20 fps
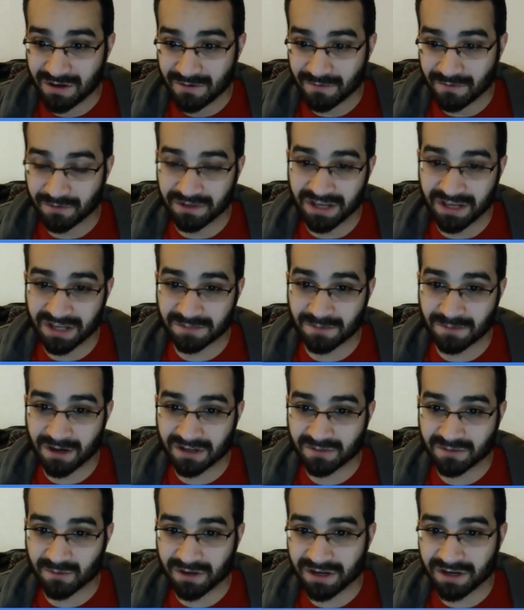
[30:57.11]
for the
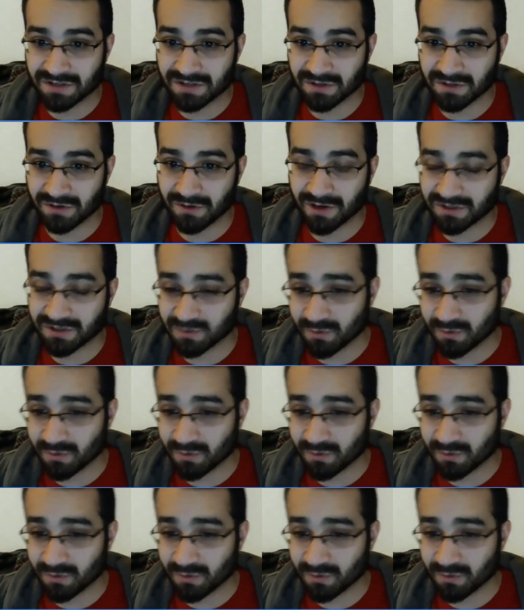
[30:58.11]
Xbox One and turning around.